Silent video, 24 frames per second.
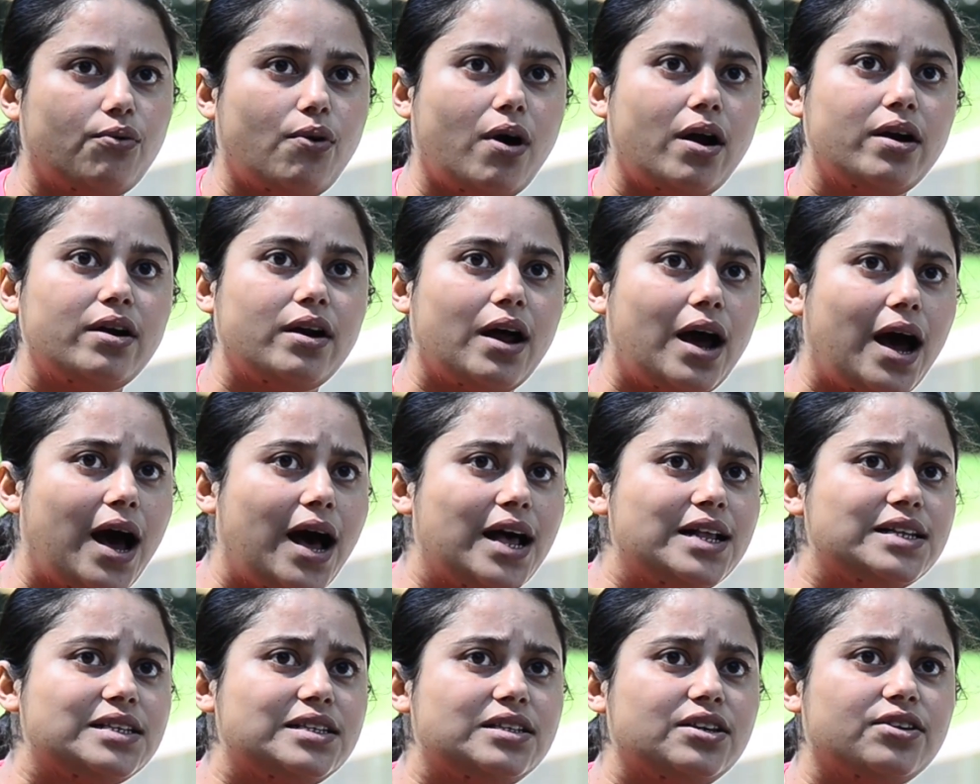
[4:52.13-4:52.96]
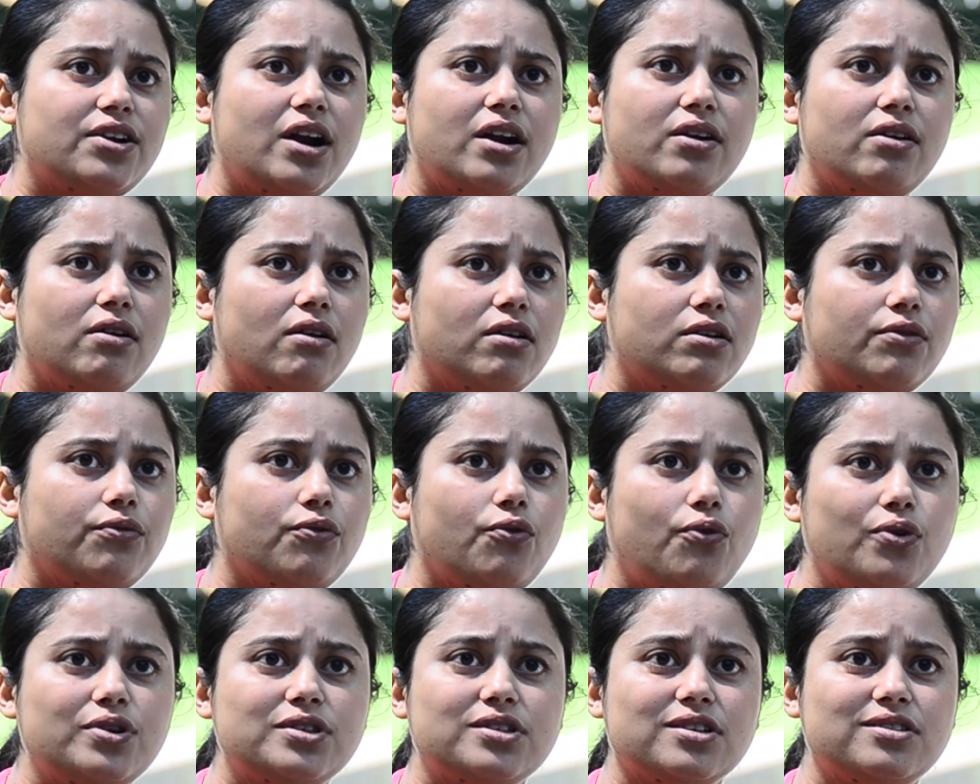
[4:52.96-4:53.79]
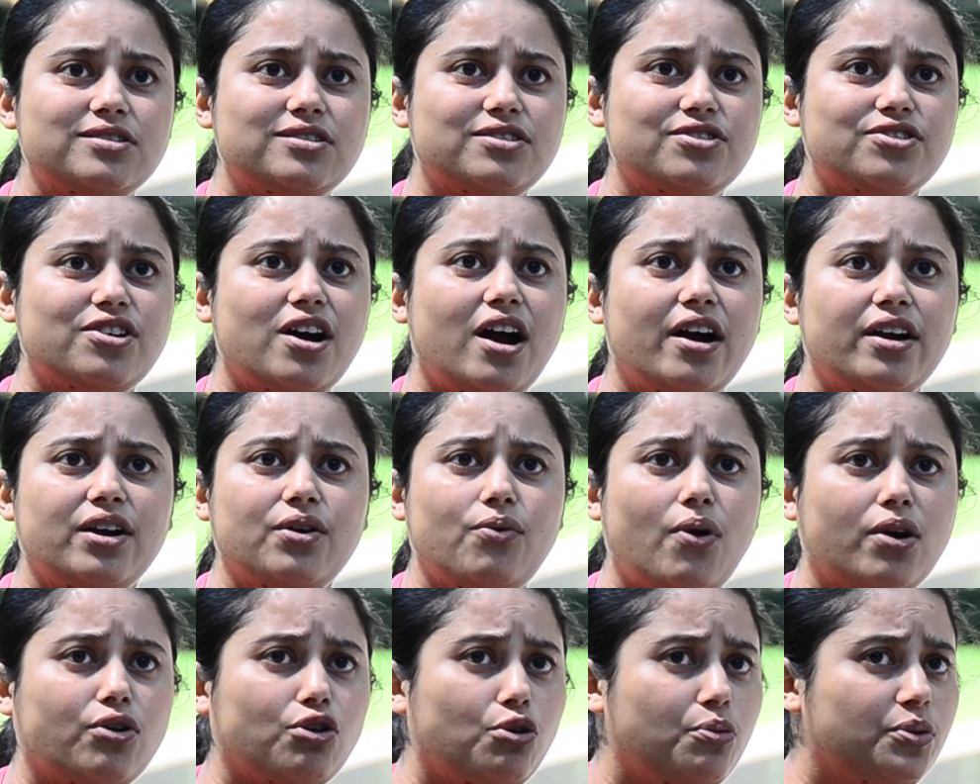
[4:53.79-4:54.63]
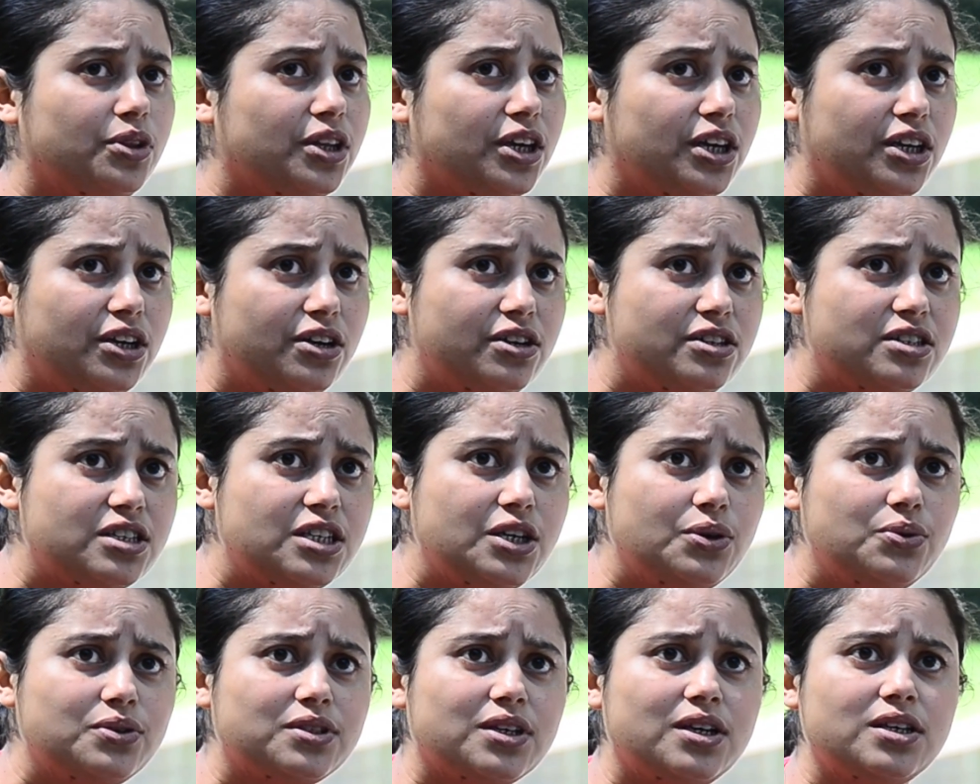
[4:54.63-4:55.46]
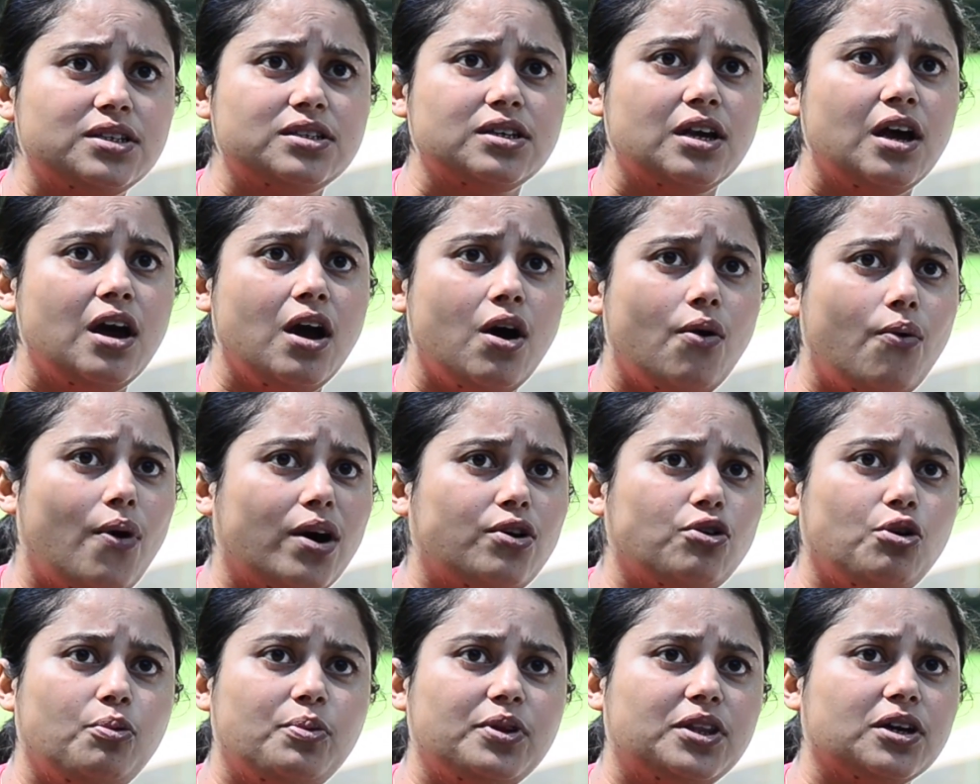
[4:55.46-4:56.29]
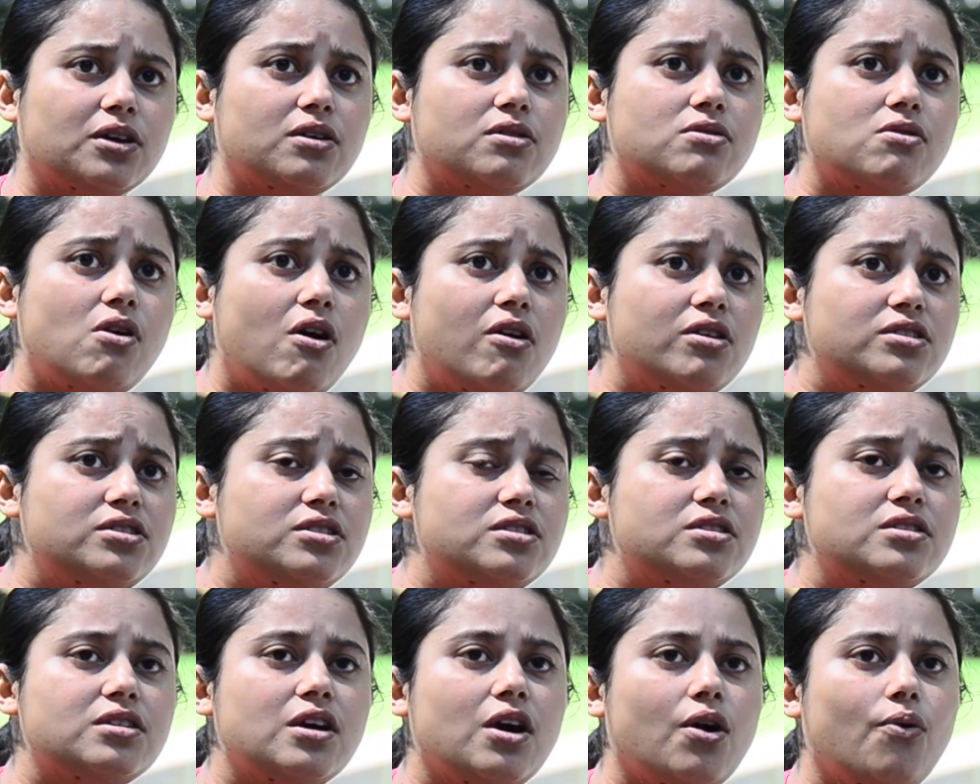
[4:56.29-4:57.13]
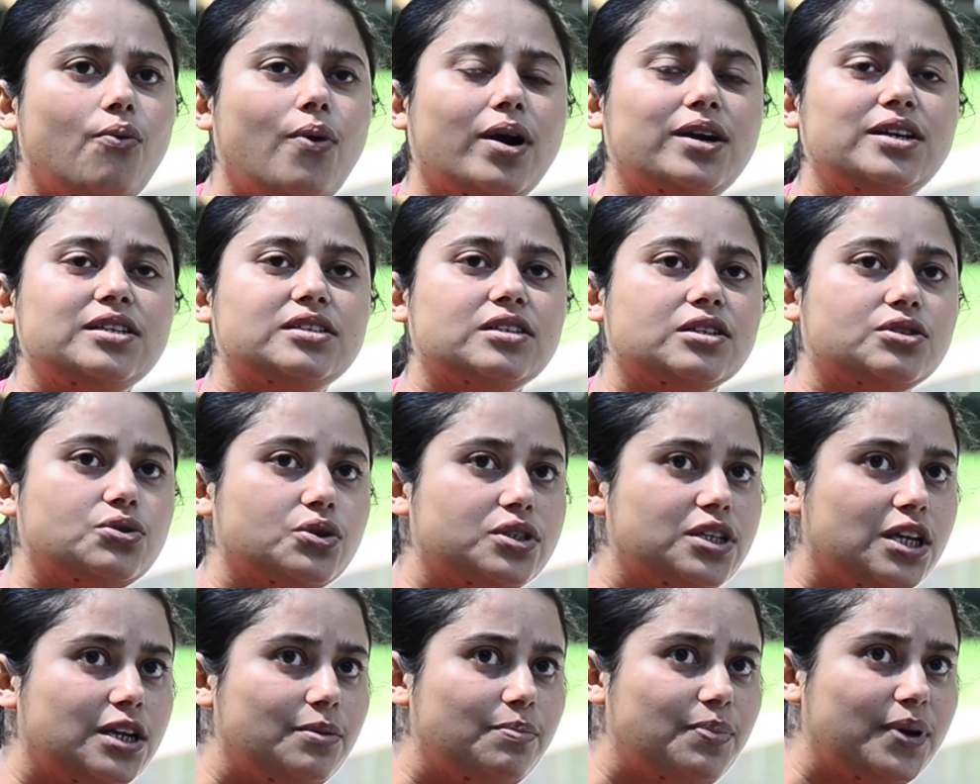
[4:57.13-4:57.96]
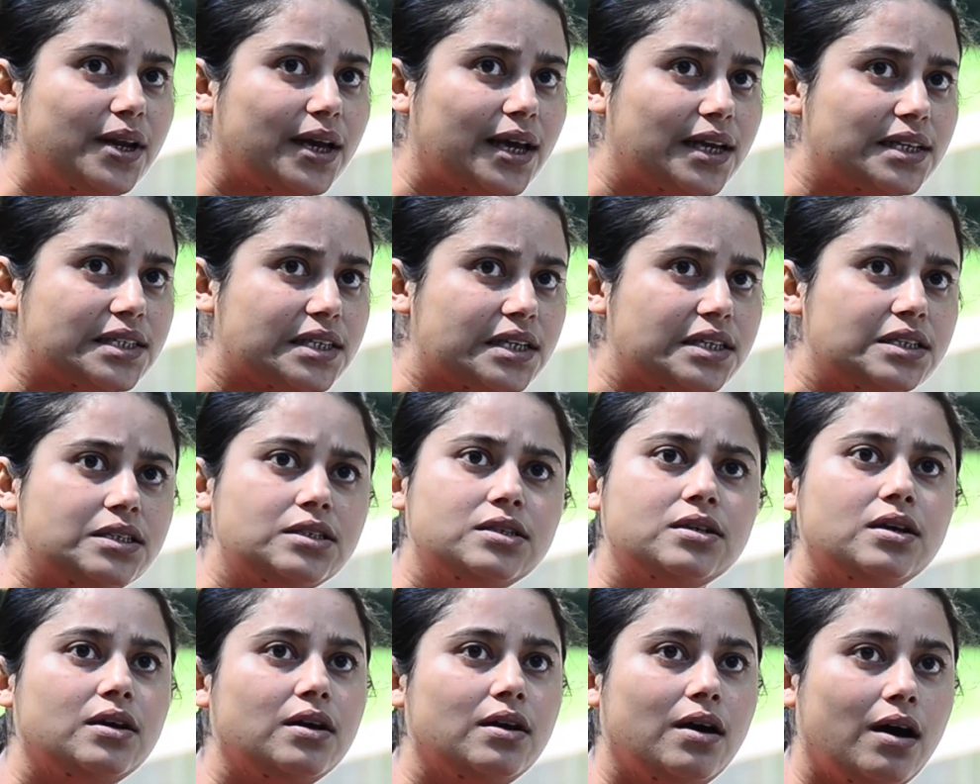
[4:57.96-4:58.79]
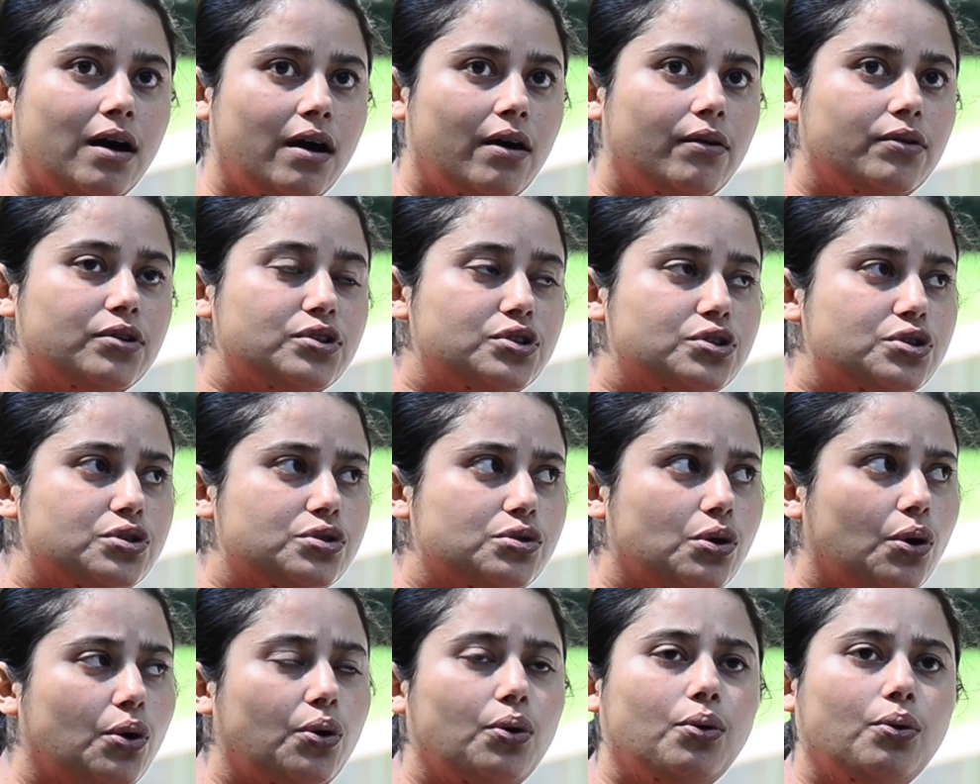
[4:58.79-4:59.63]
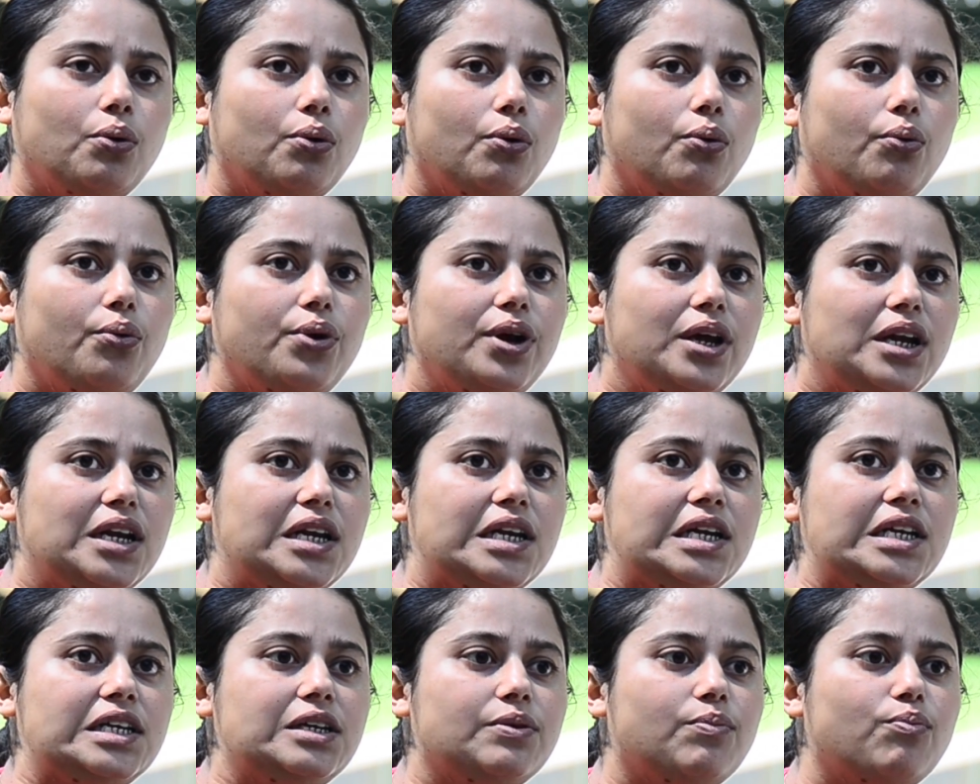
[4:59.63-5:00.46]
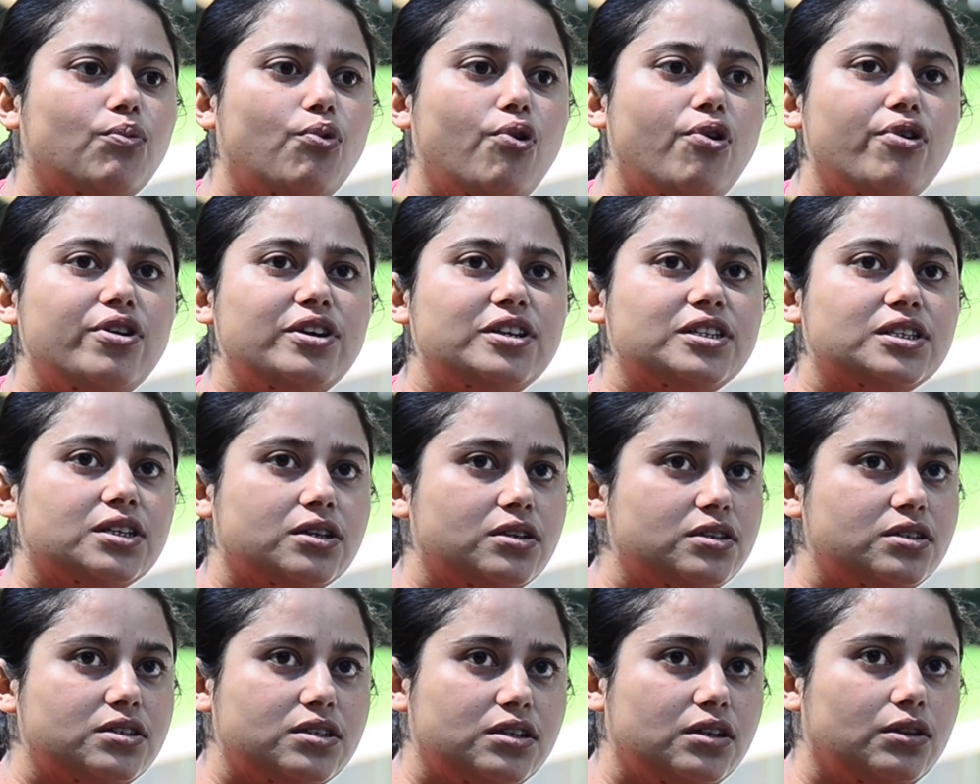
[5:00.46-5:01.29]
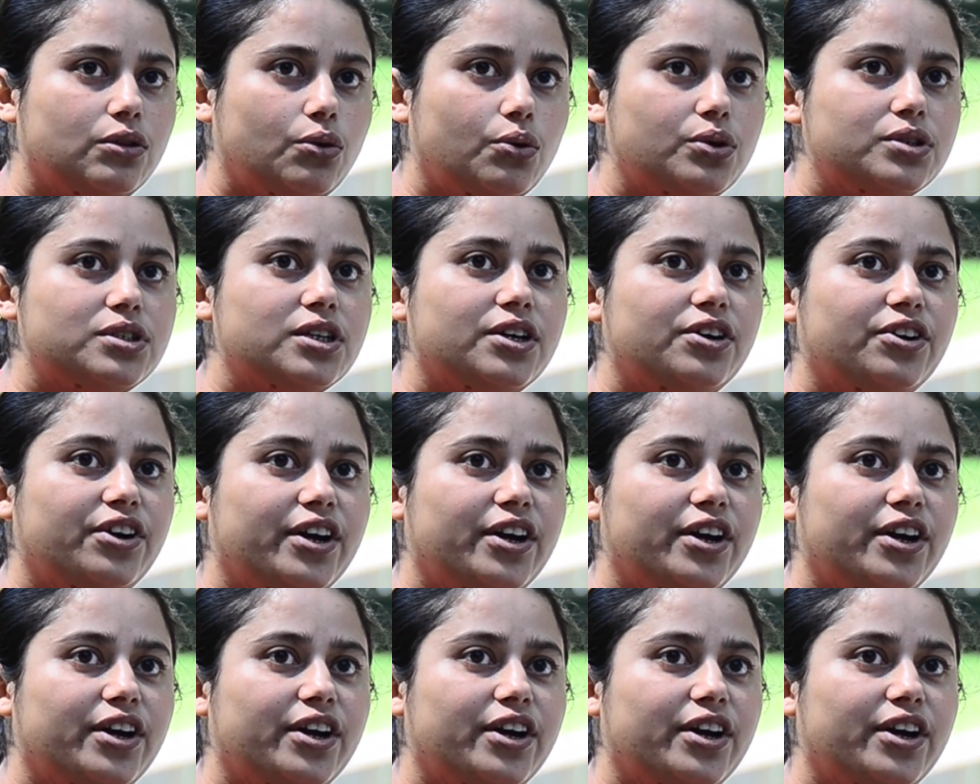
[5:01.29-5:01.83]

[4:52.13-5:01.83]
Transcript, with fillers: as there are a lot of questions regarding what will be the energy usage, what will be the cost, what is its implications. So we need more research in those